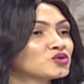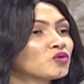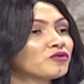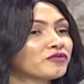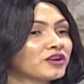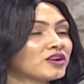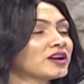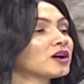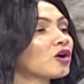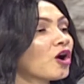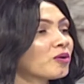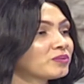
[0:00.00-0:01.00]
no fear in
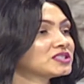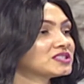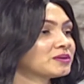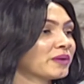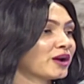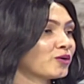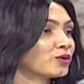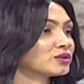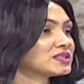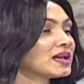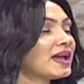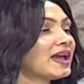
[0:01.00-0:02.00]
accomplishing my
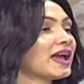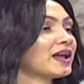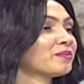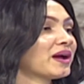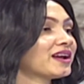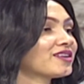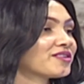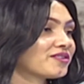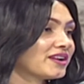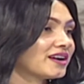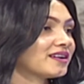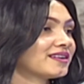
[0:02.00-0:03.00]
goals and my
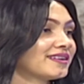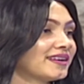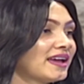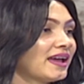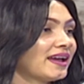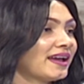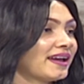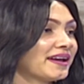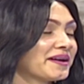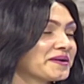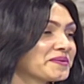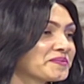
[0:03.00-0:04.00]
career. And
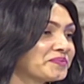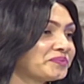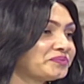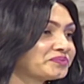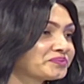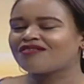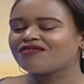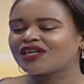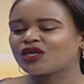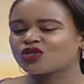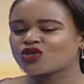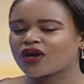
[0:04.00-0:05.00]
I that
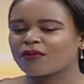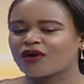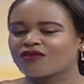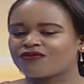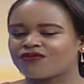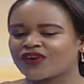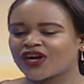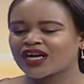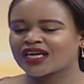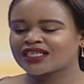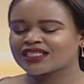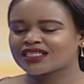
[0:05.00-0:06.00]
you're talking about
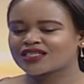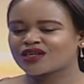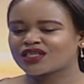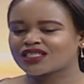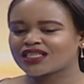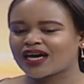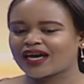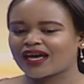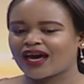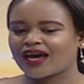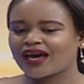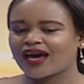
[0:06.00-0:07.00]
Fearless, because
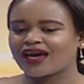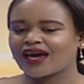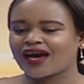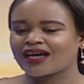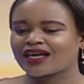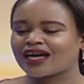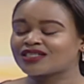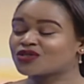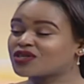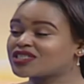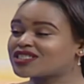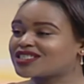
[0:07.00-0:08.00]
I
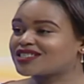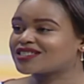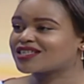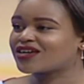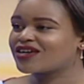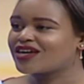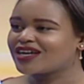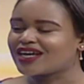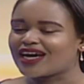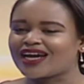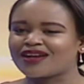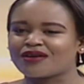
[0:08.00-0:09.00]
saw the teaser,
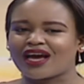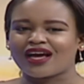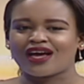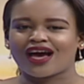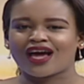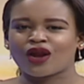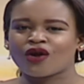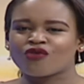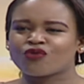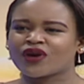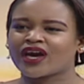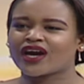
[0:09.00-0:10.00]
and a lot of
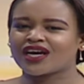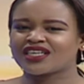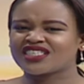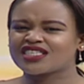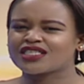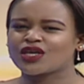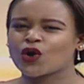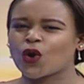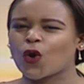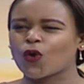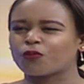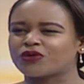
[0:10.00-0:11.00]
what I heard is
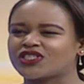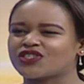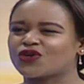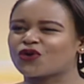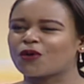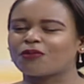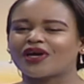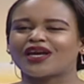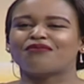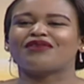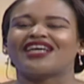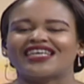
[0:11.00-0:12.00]
Siogopi, and
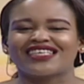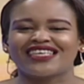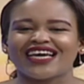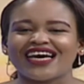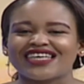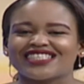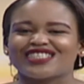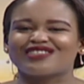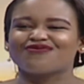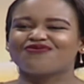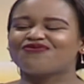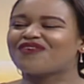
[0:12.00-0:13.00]
I'm like, yes,
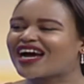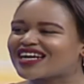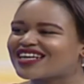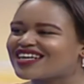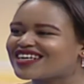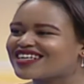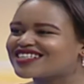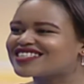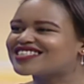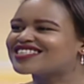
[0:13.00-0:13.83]
finally. And